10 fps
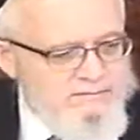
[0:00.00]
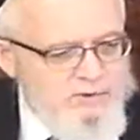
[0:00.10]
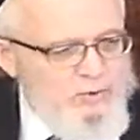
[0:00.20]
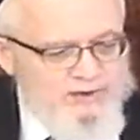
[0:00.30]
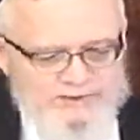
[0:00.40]

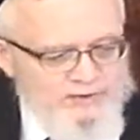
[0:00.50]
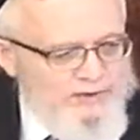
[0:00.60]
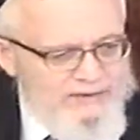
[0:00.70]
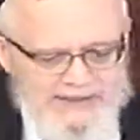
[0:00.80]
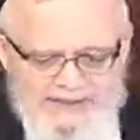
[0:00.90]
You would never
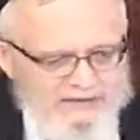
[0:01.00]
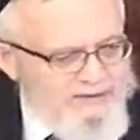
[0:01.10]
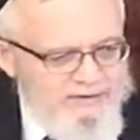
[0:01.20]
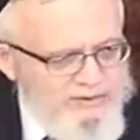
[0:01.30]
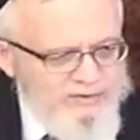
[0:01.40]
that
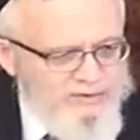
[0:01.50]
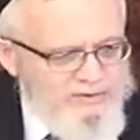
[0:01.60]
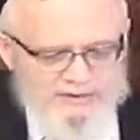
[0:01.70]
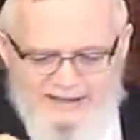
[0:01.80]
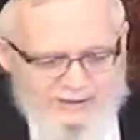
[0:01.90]
you know
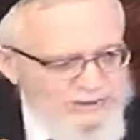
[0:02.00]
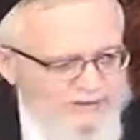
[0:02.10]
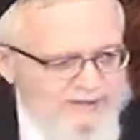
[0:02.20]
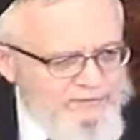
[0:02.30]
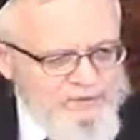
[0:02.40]
that you don't
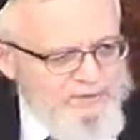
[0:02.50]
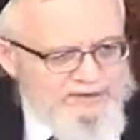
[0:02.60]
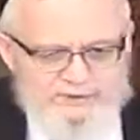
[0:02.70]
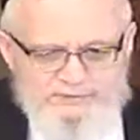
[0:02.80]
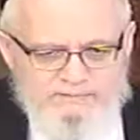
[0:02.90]
have
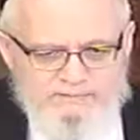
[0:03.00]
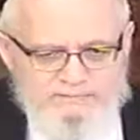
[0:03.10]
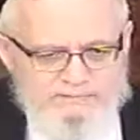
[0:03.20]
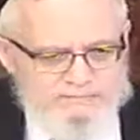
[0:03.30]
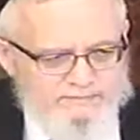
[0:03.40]
choice.
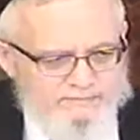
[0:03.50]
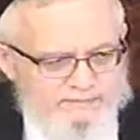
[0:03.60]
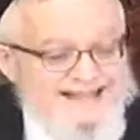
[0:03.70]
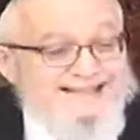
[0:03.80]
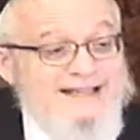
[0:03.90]

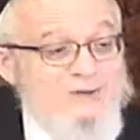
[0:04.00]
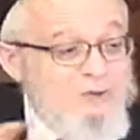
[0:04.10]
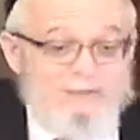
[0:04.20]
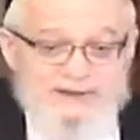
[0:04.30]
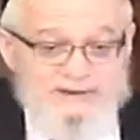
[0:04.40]
That's not your
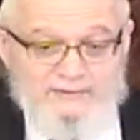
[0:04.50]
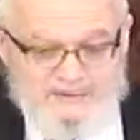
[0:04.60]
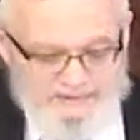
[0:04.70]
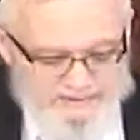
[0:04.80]
playing field.